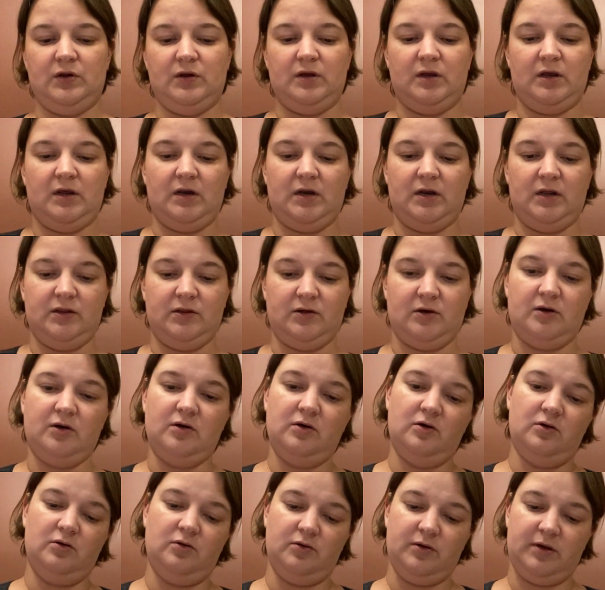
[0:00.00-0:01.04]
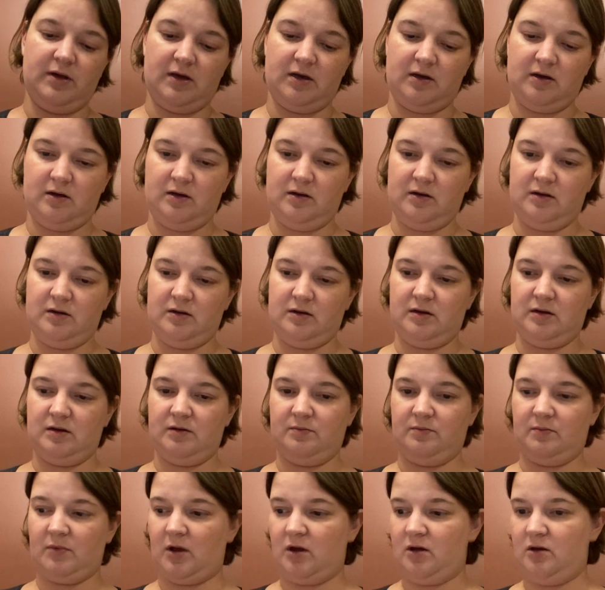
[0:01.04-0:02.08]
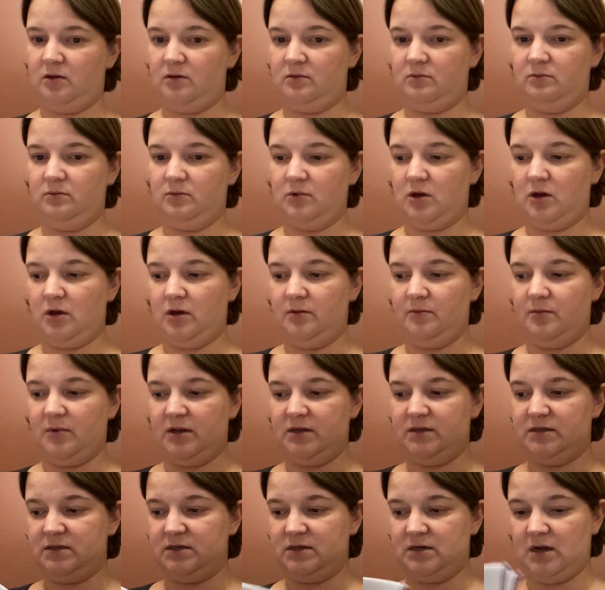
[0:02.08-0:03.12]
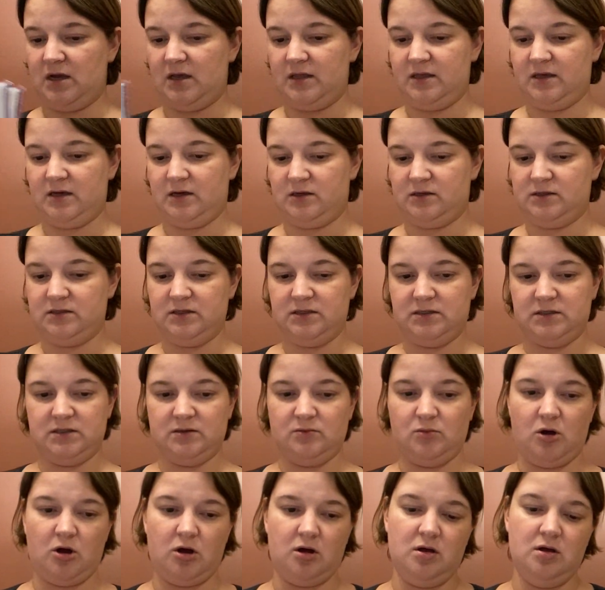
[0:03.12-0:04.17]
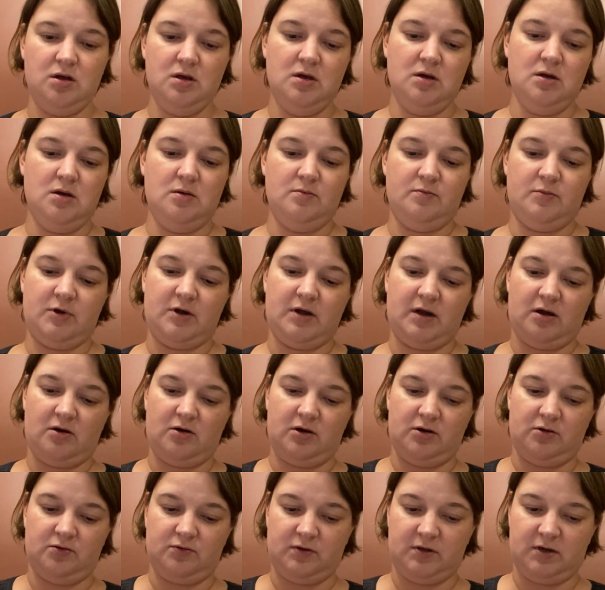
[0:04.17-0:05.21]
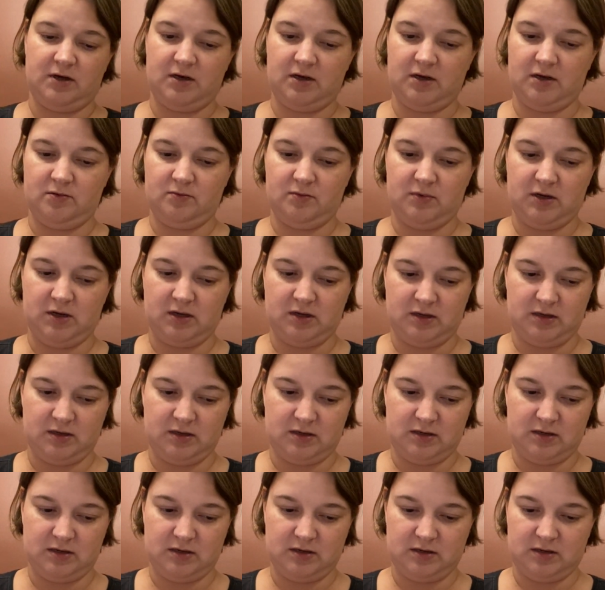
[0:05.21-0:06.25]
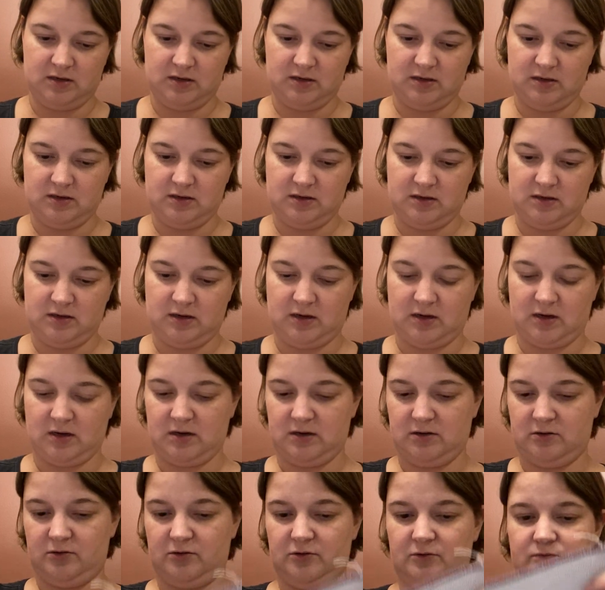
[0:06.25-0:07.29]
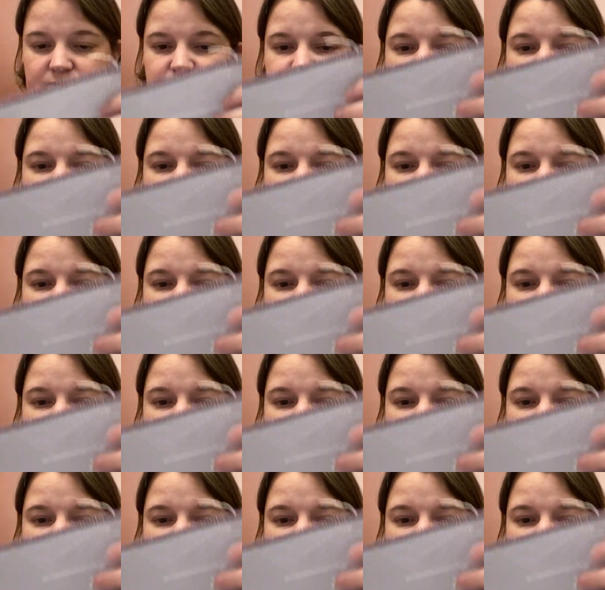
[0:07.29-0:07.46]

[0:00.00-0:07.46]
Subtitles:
And I thought, oh yeah, I think I'll stitch them all, but now I don't think I am because, yeah, I don't know,